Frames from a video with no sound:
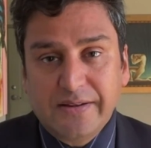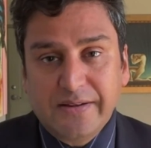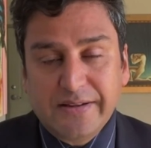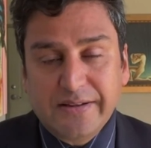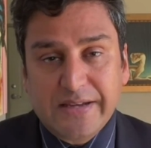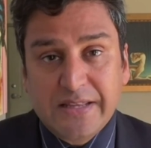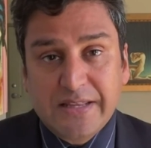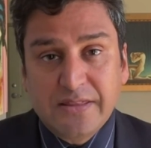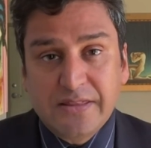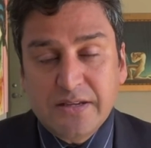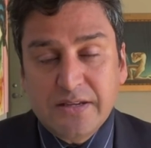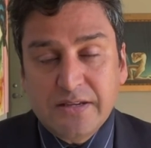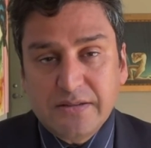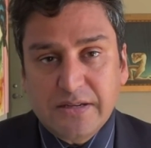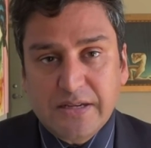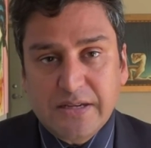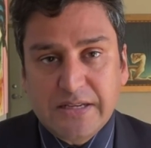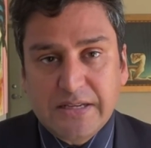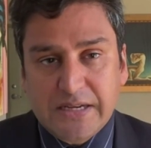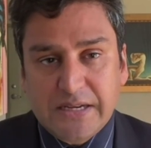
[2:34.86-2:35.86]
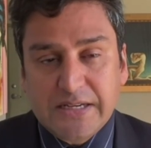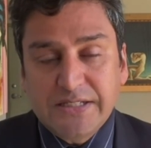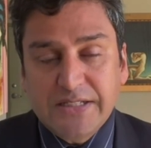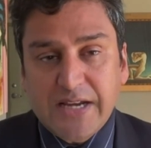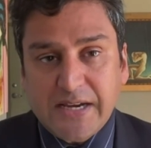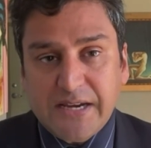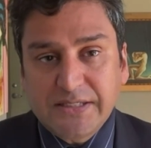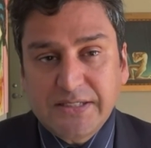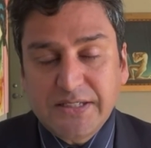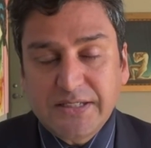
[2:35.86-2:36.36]
in the in, in,
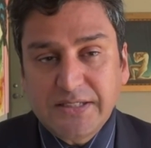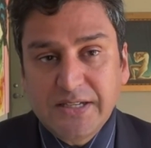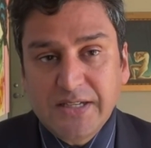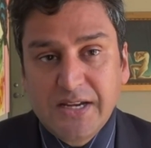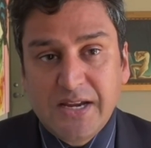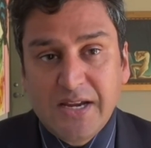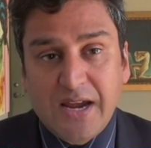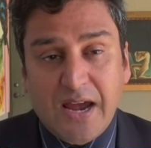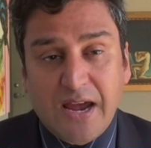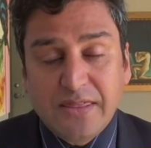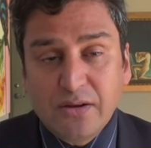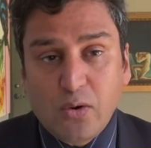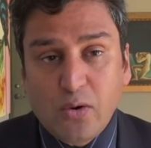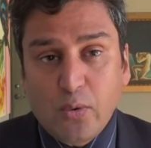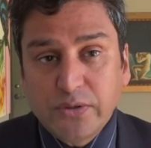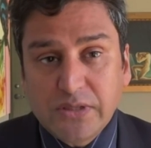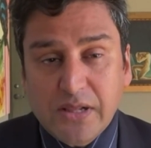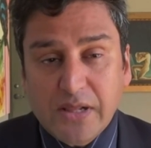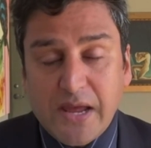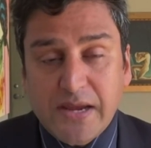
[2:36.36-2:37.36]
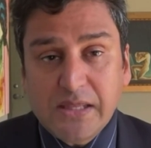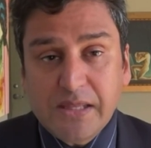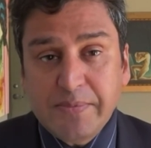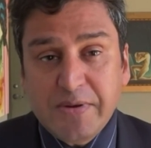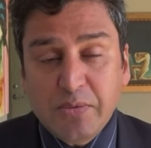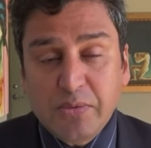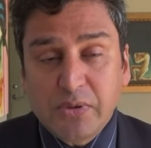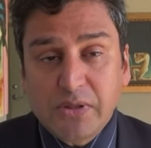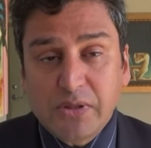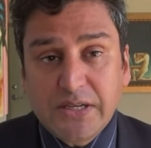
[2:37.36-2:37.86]
Texas, and they're going to likely
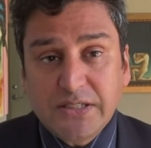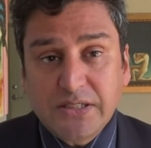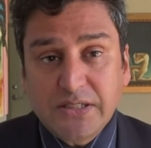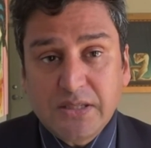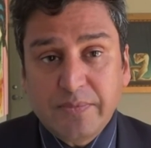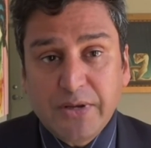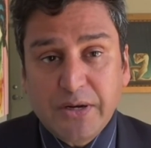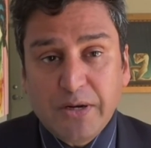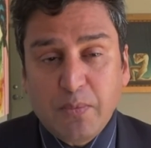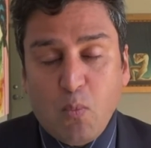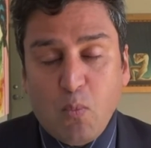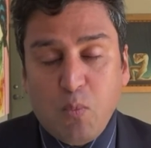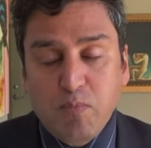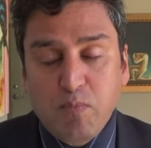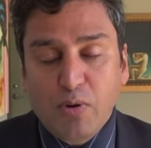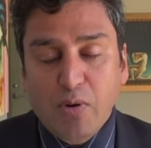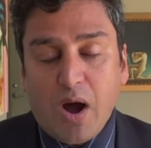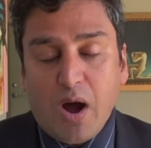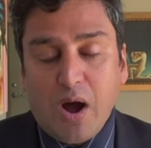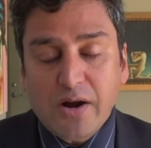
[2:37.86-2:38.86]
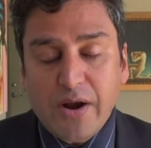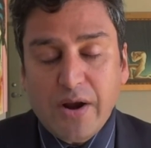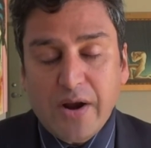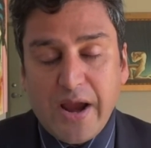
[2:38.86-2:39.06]
be releasing them in a broader